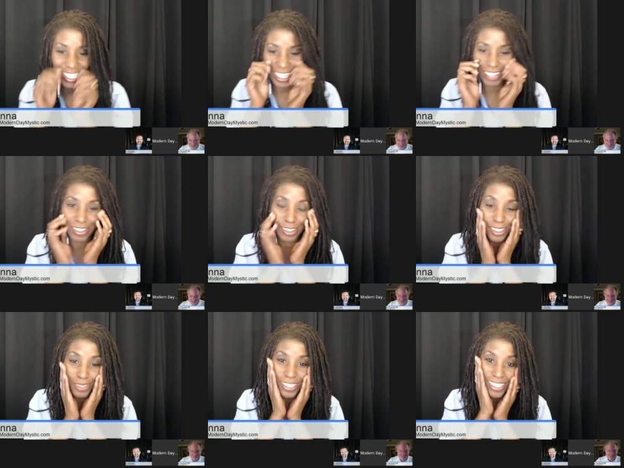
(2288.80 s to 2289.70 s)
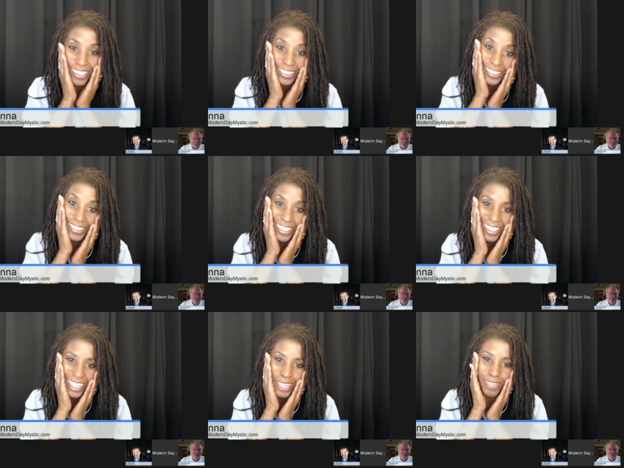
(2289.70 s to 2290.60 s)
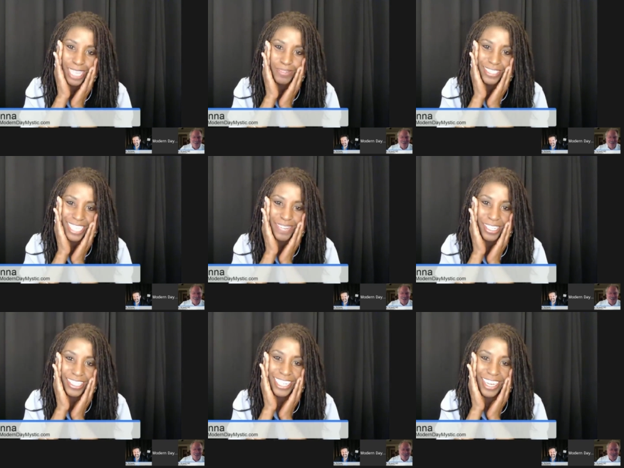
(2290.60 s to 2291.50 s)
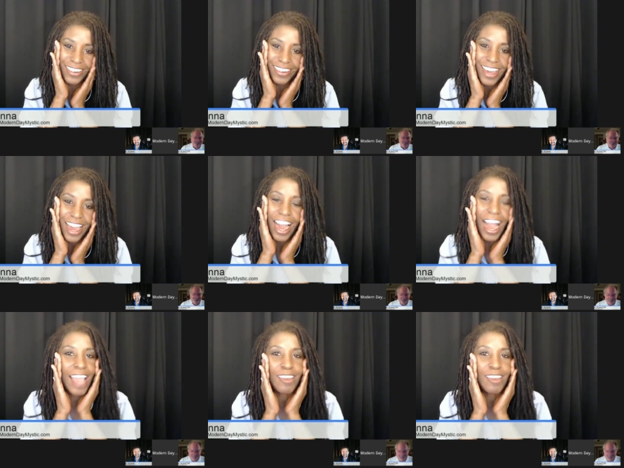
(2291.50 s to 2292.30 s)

I was a little bit up lopsided, but you know, I,